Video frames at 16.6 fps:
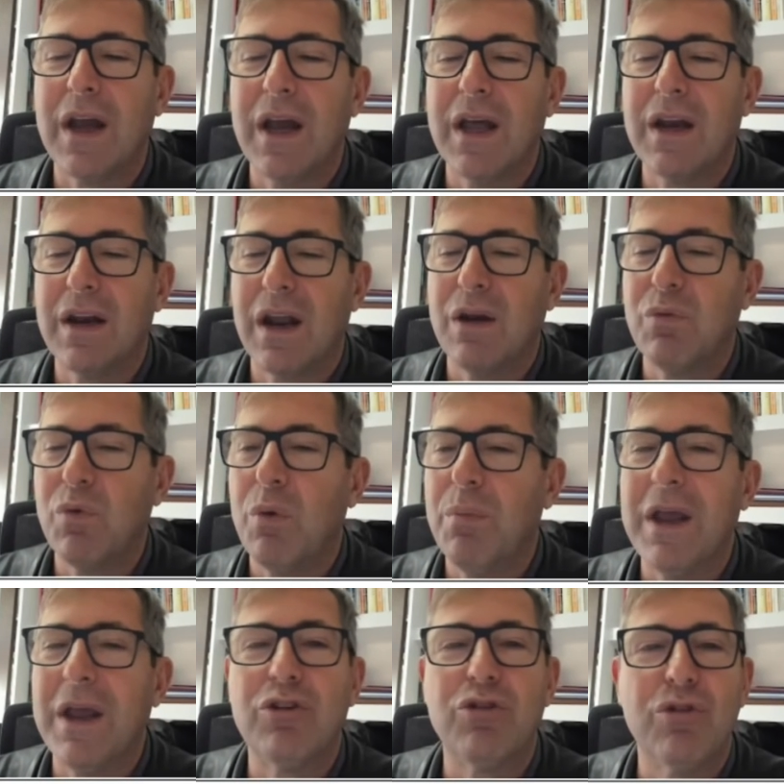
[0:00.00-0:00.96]
and we'll
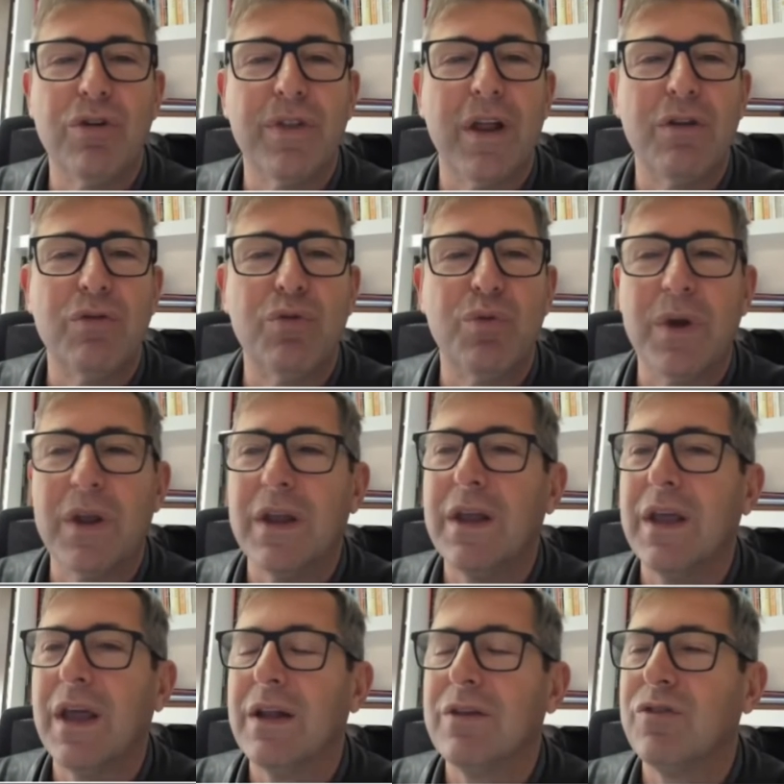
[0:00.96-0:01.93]
make sure that we
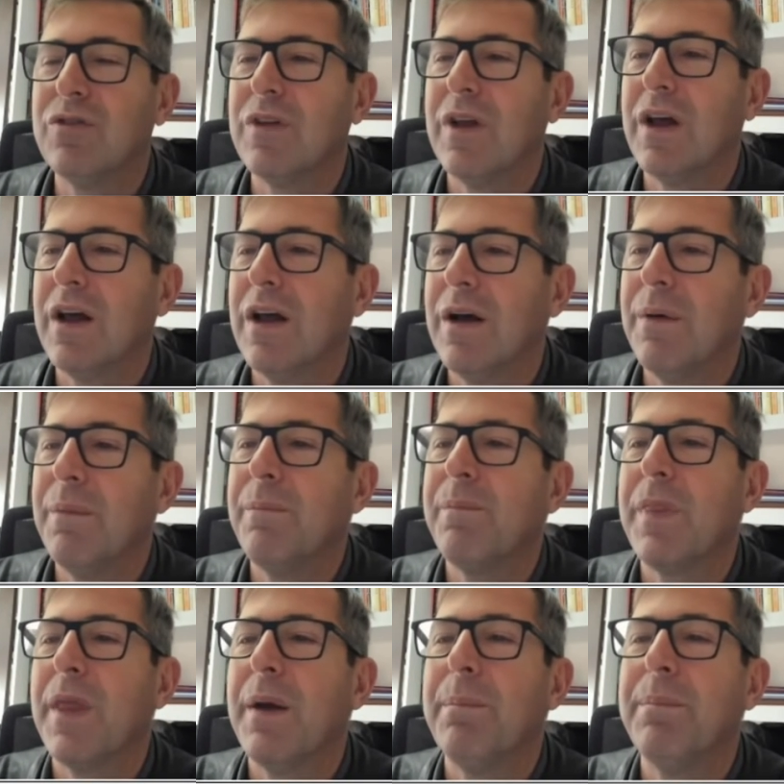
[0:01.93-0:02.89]
get
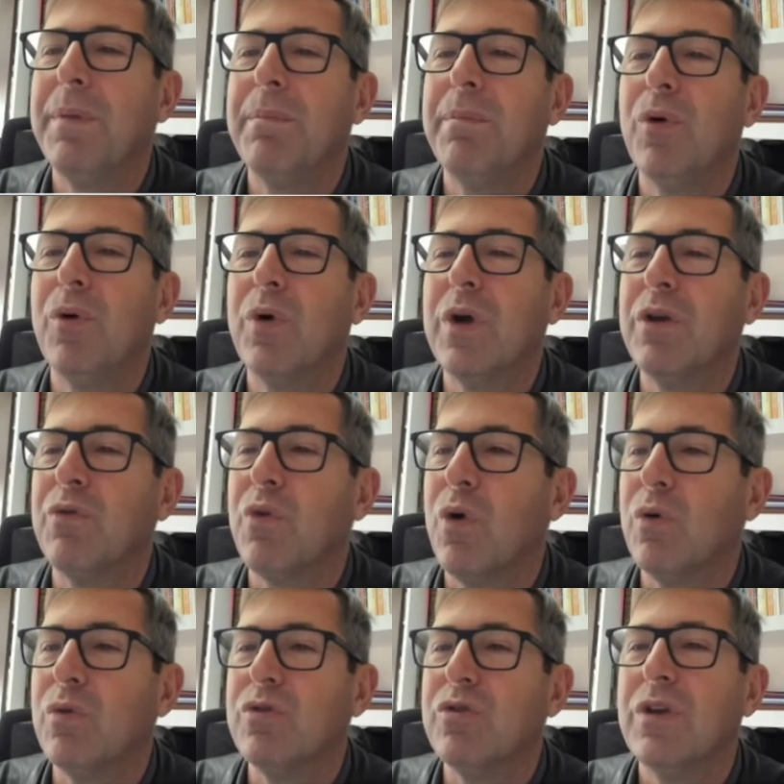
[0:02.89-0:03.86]
people
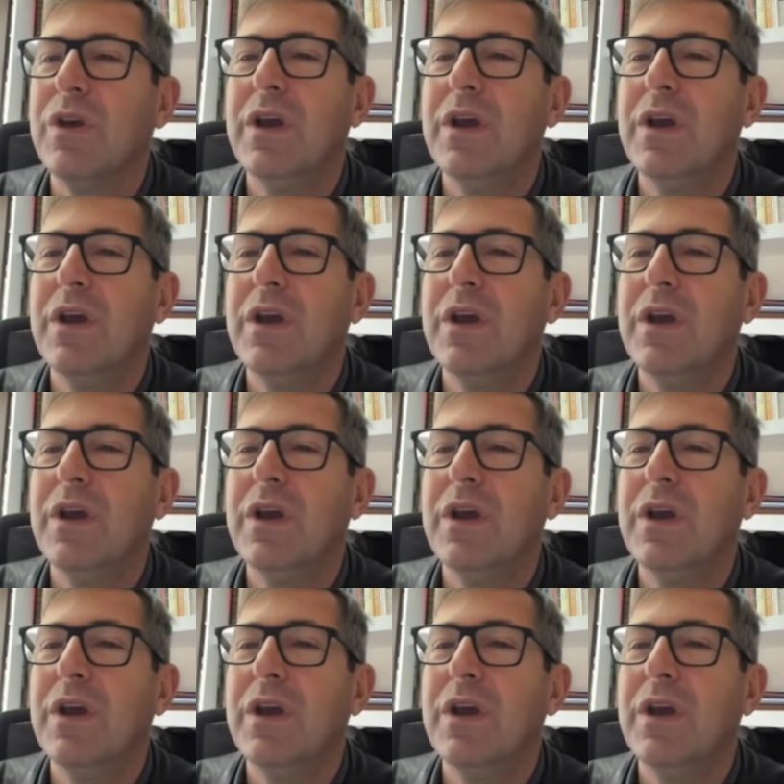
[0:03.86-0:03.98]
enrolled.